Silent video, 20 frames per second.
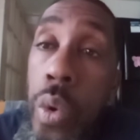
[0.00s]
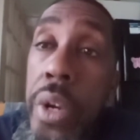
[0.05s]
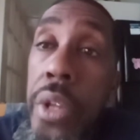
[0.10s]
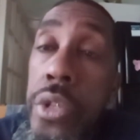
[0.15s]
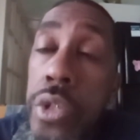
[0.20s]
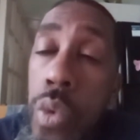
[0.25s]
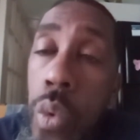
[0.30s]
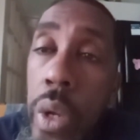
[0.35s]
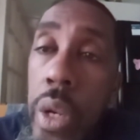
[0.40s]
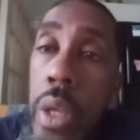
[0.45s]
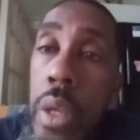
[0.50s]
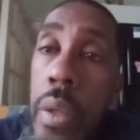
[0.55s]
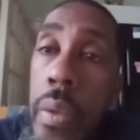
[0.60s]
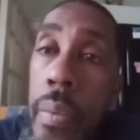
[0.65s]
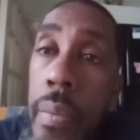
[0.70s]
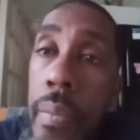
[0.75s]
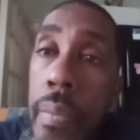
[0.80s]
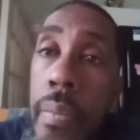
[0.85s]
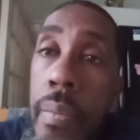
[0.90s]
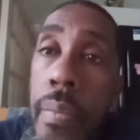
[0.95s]
2020,
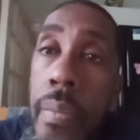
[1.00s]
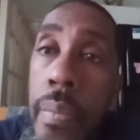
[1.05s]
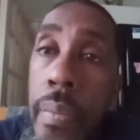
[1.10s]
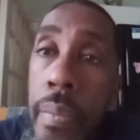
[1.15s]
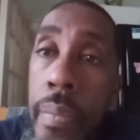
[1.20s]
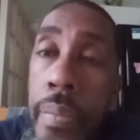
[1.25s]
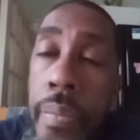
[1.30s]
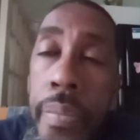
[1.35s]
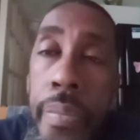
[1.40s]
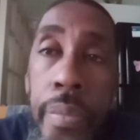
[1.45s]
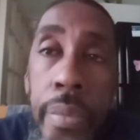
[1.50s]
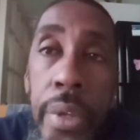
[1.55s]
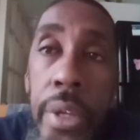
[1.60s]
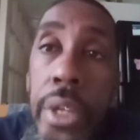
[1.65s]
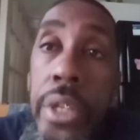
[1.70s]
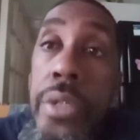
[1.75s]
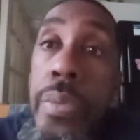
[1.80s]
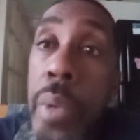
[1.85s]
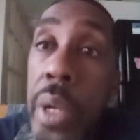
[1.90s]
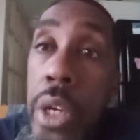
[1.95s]

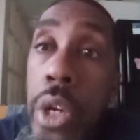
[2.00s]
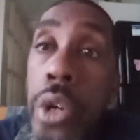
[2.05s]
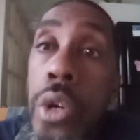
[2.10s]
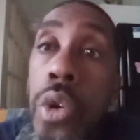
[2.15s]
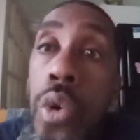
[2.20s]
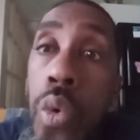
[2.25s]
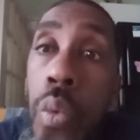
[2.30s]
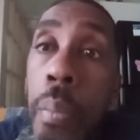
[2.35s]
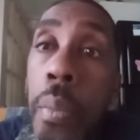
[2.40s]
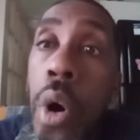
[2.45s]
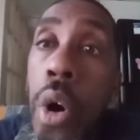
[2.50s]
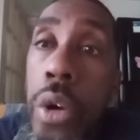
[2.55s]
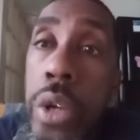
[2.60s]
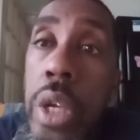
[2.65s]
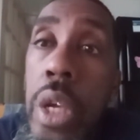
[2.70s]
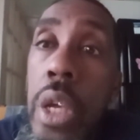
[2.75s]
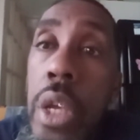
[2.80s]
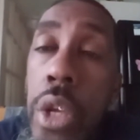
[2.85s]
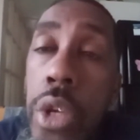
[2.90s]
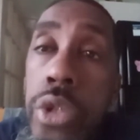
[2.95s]
it's been a new
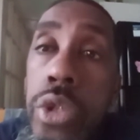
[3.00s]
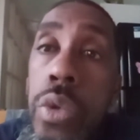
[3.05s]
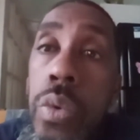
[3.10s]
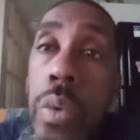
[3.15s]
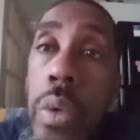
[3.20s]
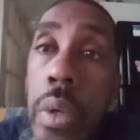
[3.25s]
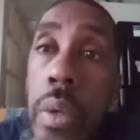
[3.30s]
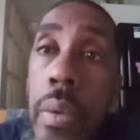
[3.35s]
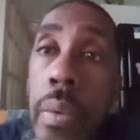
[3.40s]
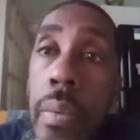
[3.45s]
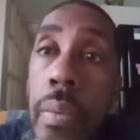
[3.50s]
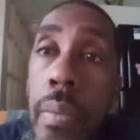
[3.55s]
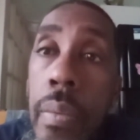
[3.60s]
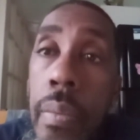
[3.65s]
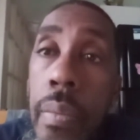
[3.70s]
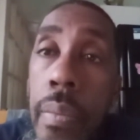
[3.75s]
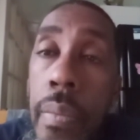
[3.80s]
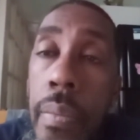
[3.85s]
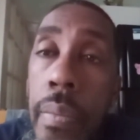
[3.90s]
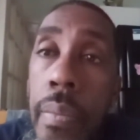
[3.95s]
mark in history.
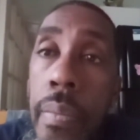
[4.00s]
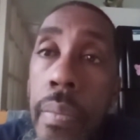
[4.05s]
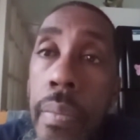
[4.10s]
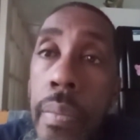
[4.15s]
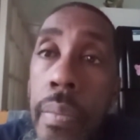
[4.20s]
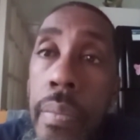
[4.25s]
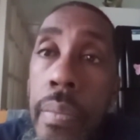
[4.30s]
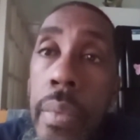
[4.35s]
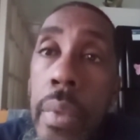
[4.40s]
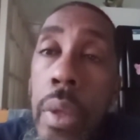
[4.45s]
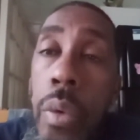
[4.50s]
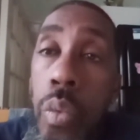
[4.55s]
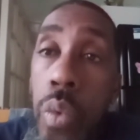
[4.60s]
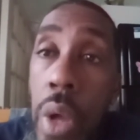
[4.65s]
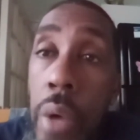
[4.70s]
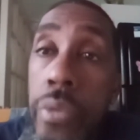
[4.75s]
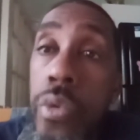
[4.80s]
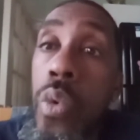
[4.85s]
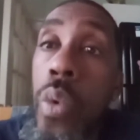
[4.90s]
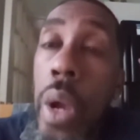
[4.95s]

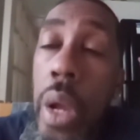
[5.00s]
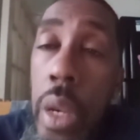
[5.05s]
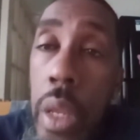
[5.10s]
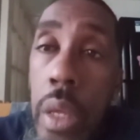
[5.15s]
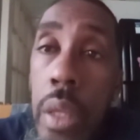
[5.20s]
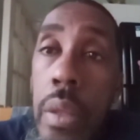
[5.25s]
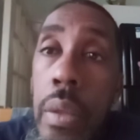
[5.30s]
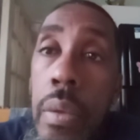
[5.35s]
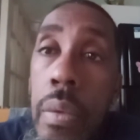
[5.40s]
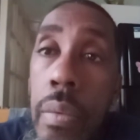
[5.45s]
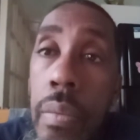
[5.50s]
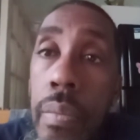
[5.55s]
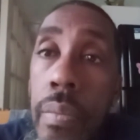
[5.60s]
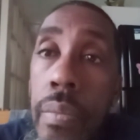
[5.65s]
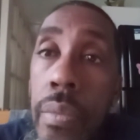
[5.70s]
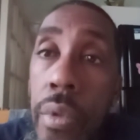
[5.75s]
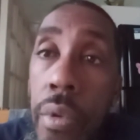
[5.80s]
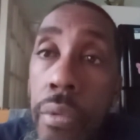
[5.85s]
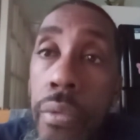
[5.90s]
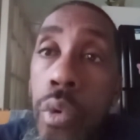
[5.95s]
We have created
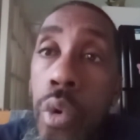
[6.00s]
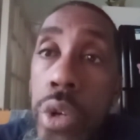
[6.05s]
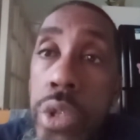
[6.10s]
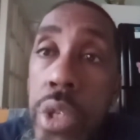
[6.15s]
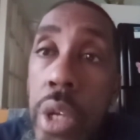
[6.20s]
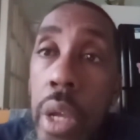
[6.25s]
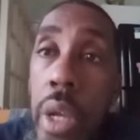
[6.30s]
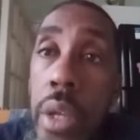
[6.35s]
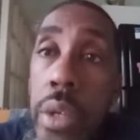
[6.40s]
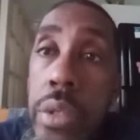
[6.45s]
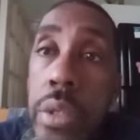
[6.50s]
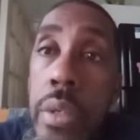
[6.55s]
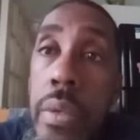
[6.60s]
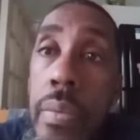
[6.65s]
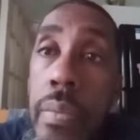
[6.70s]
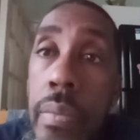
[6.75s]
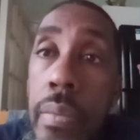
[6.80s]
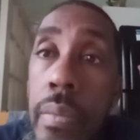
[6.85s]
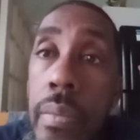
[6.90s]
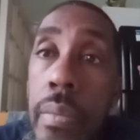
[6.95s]
the Vortex.
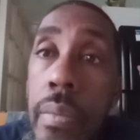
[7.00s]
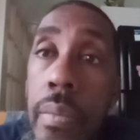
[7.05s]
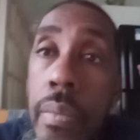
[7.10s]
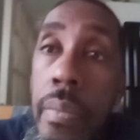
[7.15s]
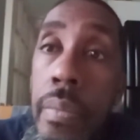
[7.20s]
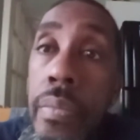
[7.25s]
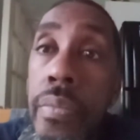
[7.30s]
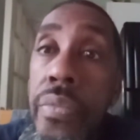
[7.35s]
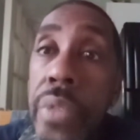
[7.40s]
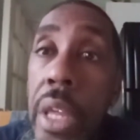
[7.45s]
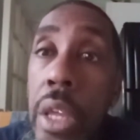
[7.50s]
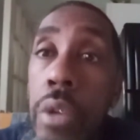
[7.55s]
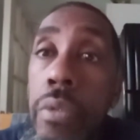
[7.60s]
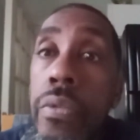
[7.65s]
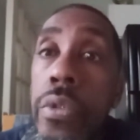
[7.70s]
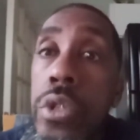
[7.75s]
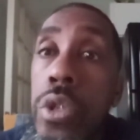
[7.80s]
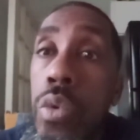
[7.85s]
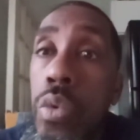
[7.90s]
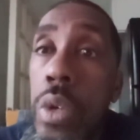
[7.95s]
Thank
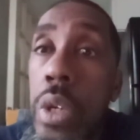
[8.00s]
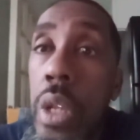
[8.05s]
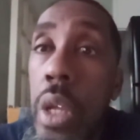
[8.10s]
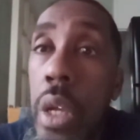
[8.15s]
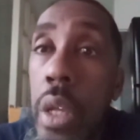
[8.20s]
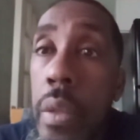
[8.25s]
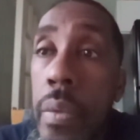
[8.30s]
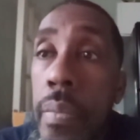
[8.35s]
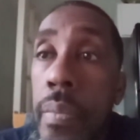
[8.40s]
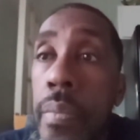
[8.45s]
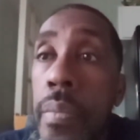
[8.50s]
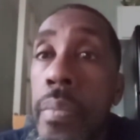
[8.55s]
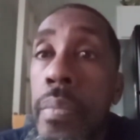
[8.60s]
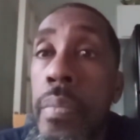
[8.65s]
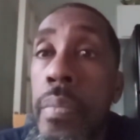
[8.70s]
you for tuning in.